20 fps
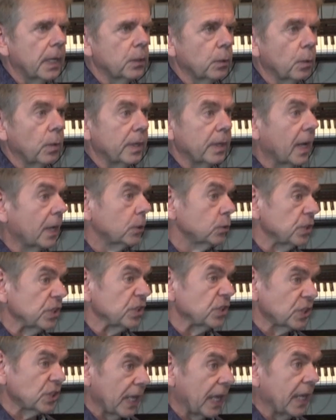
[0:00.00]
piano and
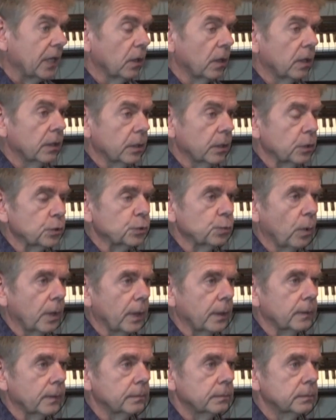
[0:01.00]
actually sang on it
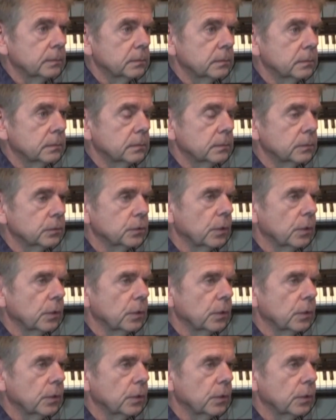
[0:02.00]
as well.